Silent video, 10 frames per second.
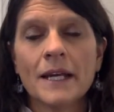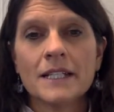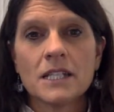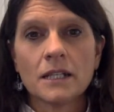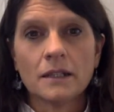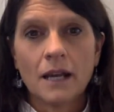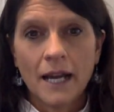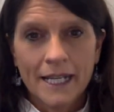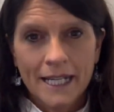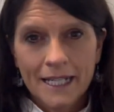
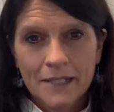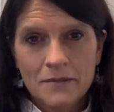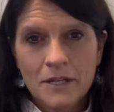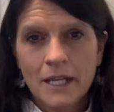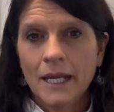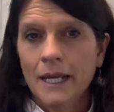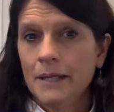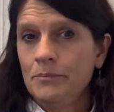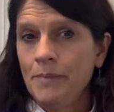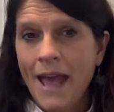delighting
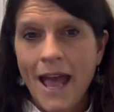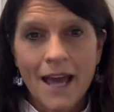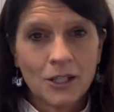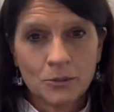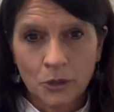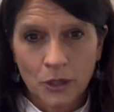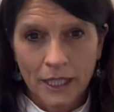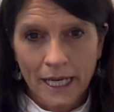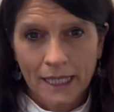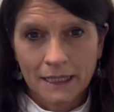in
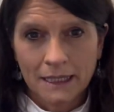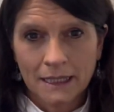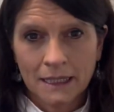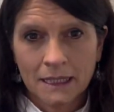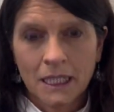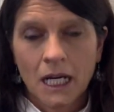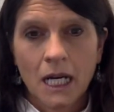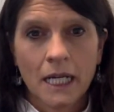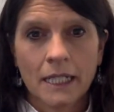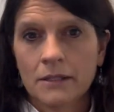paddleboarding
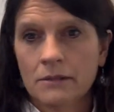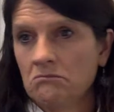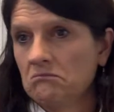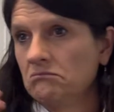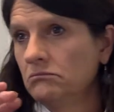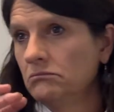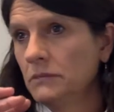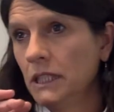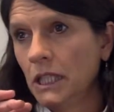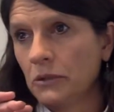on,
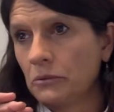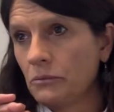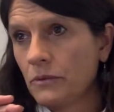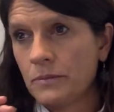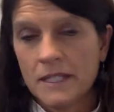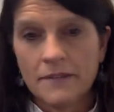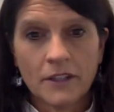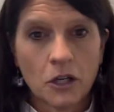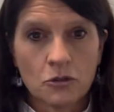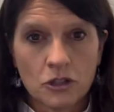you know, the
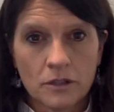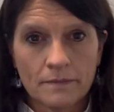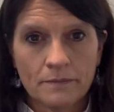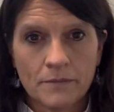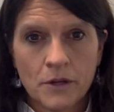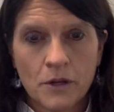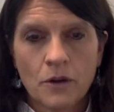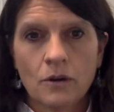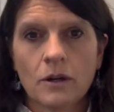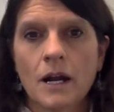Pacific Ocean.
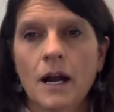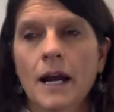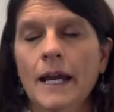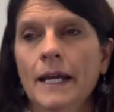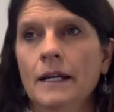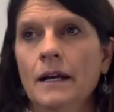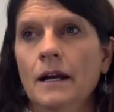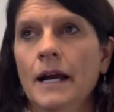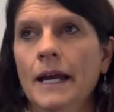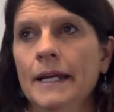Or I
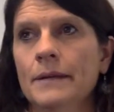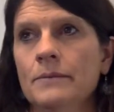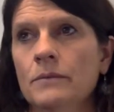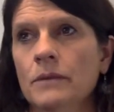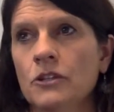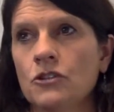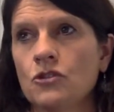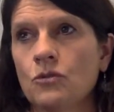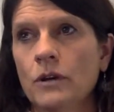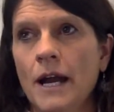I am
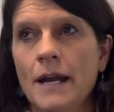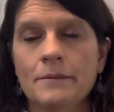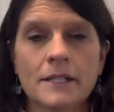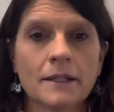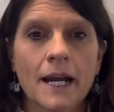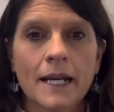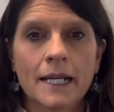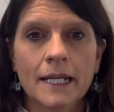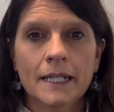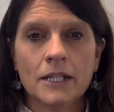enjoy I am
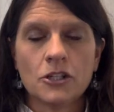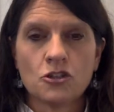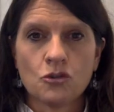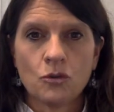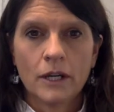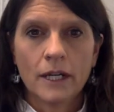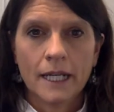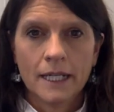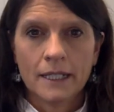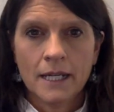delighting and
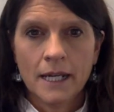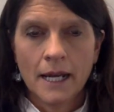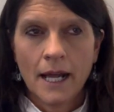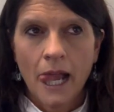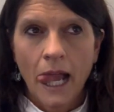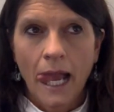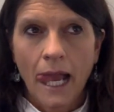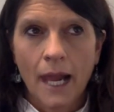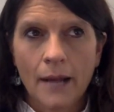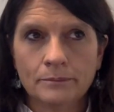enjoying
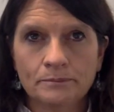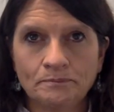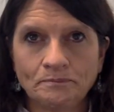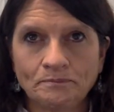um,